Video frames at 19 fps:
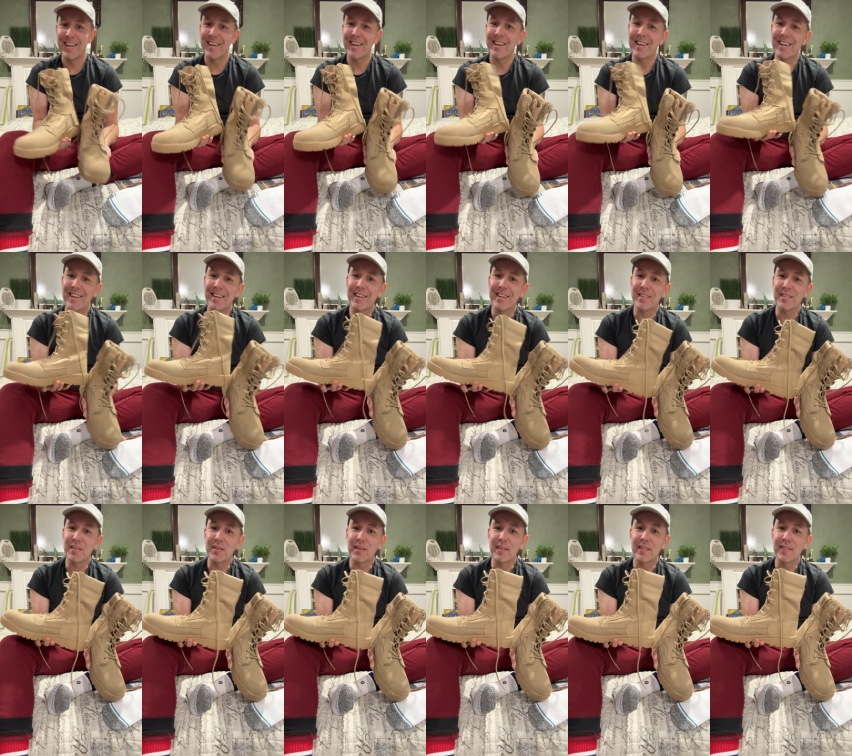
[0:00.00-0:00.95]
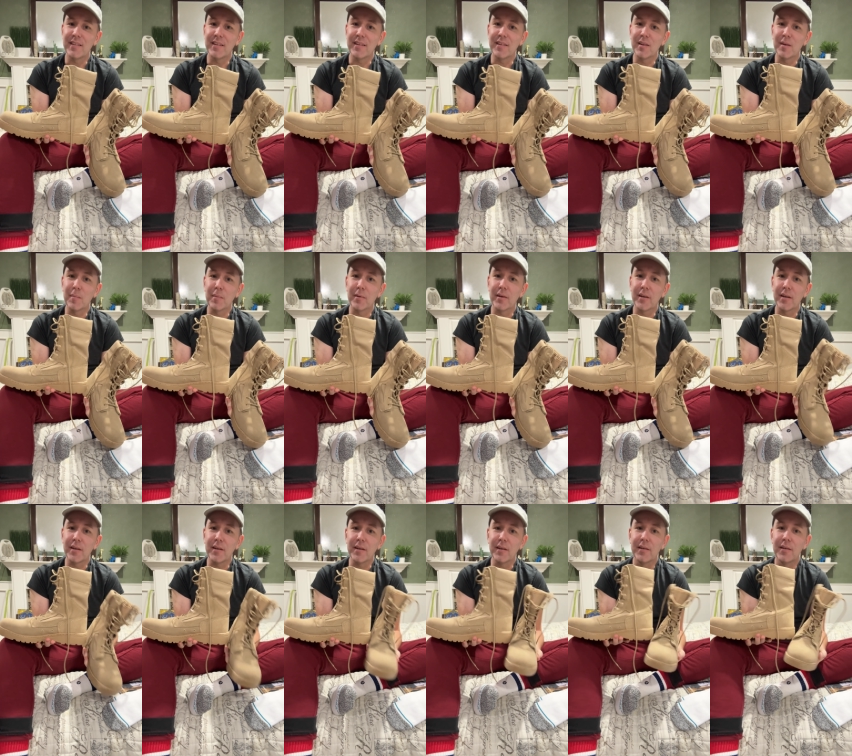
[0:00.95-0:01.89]
And as you can see, they're
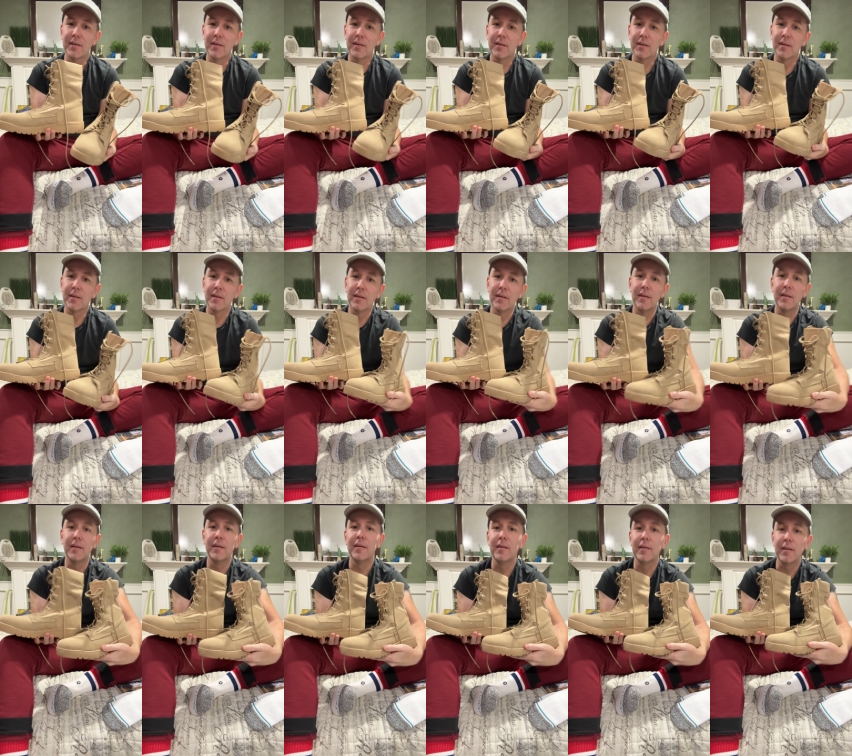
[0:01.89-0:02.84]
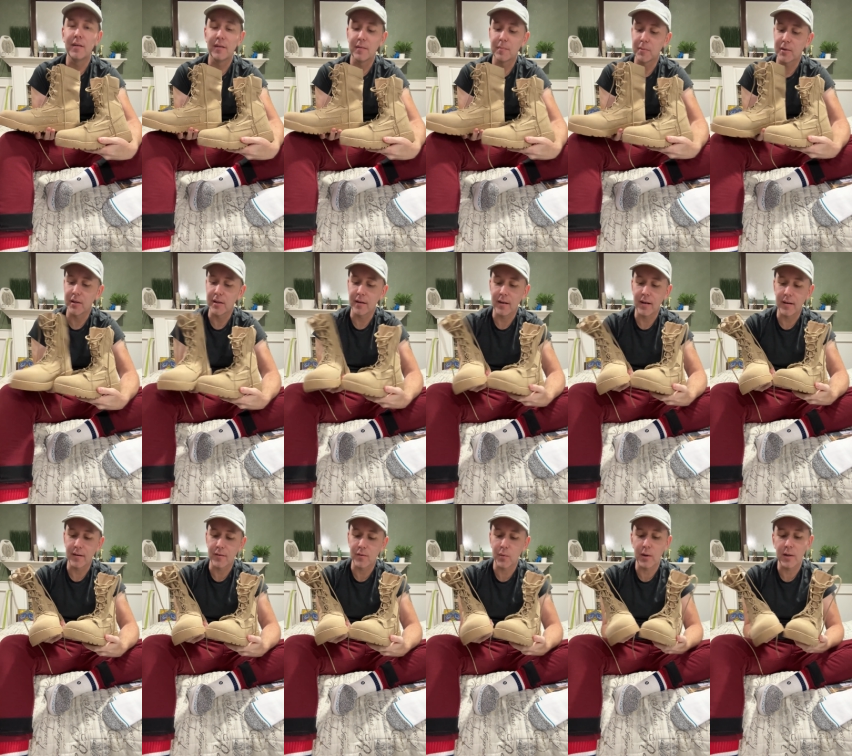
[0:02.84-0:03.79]
pretty, pretty hot
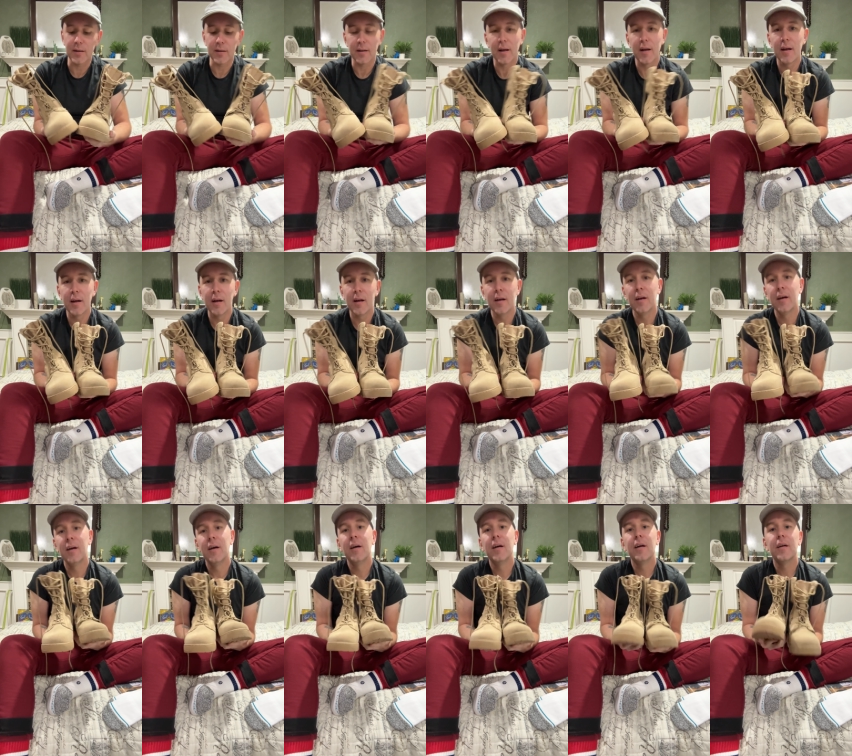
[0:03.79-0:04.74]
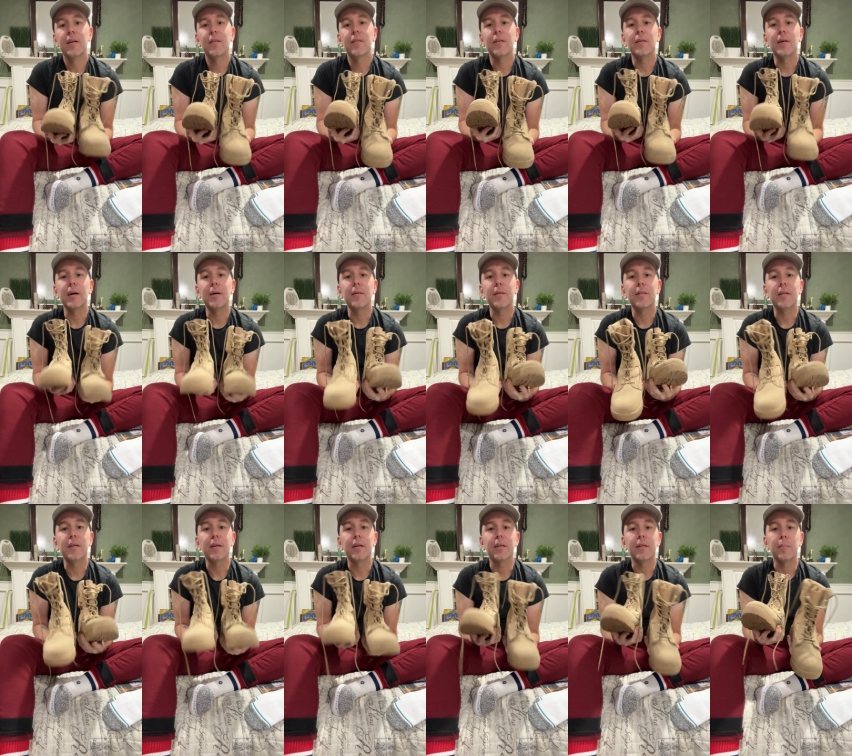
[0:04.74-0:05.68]
as well. So I was
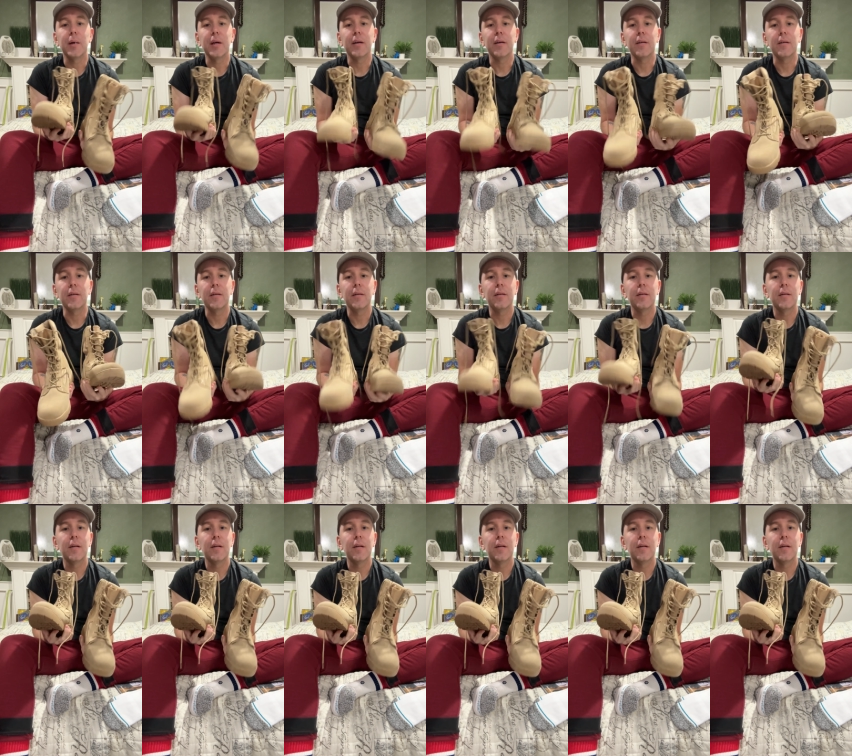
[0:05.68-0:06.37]
thinking of making